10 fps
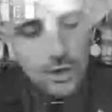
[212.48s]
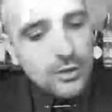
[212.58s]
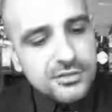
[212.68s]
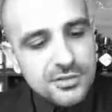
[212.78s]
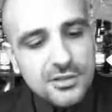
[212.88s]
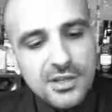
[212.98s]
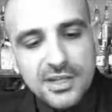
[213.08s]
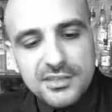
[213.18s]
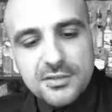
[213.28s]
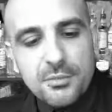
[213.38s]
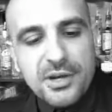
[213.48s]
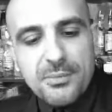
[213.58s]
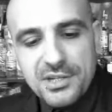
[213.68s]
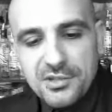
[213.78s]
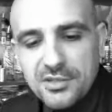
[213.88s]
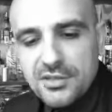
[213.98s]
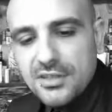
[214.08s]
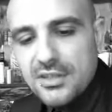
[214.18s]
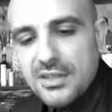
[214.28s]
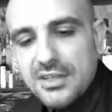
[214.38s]
Also, as already mentioned,
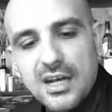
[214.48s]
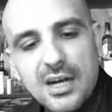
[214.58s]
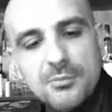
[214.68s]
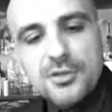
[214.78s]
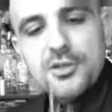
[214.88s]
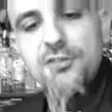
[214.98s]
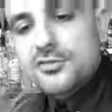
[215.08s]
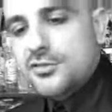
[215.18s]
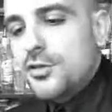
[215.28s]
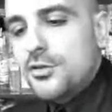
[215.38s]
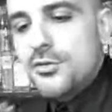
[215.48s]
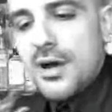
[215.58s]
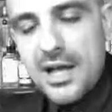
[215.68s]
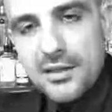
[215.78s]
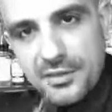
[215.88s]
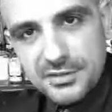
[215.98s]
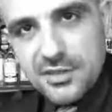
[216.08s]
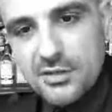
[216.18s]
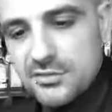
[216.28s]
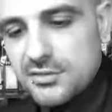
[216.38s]
I'm going to use 2 healthy
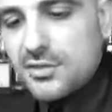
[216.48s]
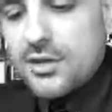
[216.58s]
stalks